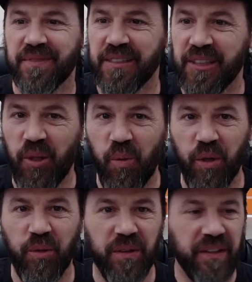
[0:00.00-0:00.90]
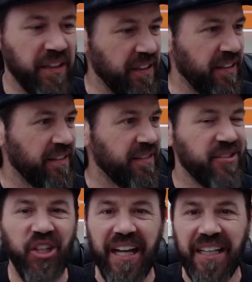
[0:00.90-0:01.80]
you know, work with the
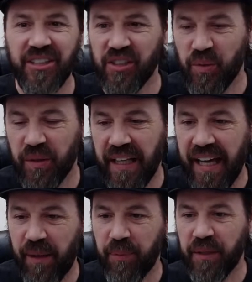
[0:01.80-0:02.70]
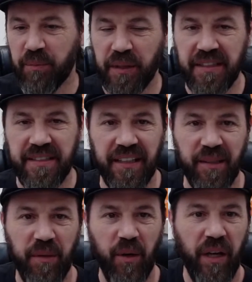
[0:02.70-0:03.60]
changes when they happen. But uh,
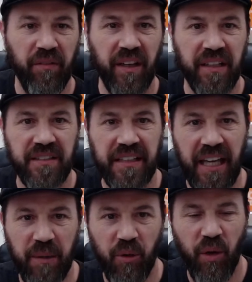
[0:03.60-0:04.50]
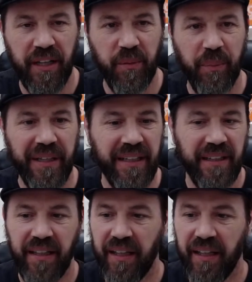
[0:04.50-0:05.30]
my wife likes the game quite a bit,